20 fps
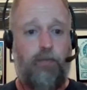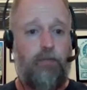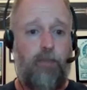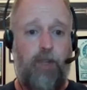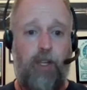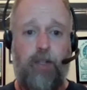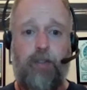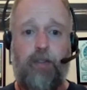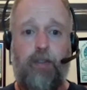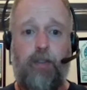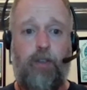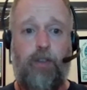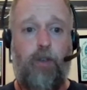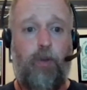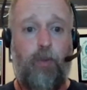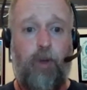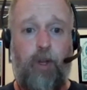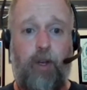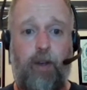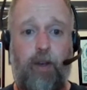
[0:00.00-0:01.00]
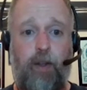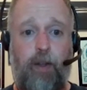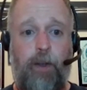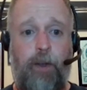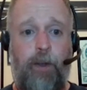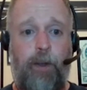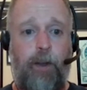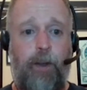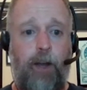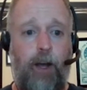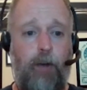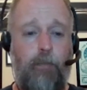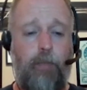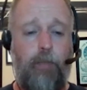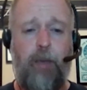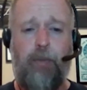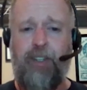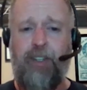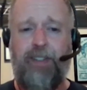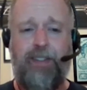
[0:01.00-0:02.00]
That's the human.
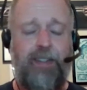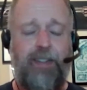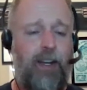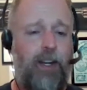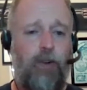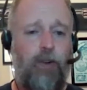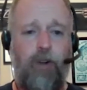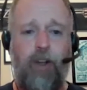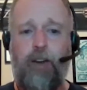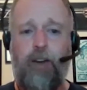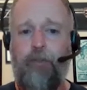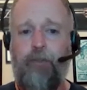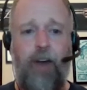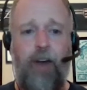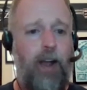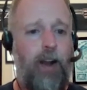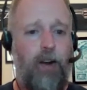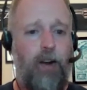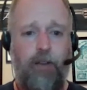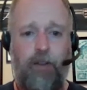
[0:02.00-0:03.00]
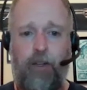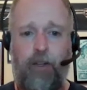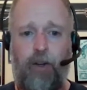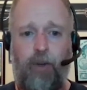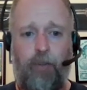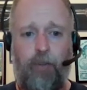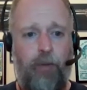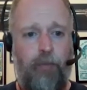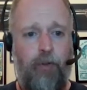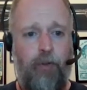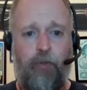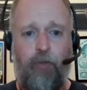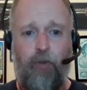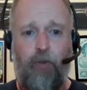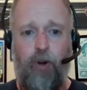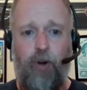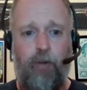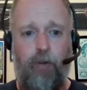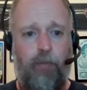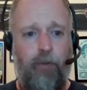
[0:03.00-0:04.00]
Maybe sitting around a fire a little bit
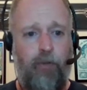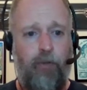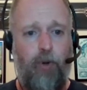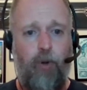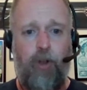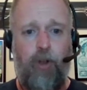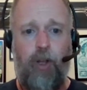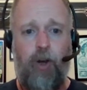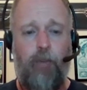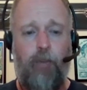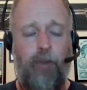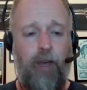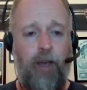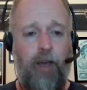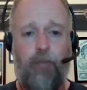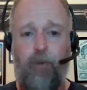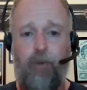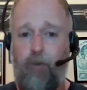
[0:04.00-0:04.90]
before we go to bed,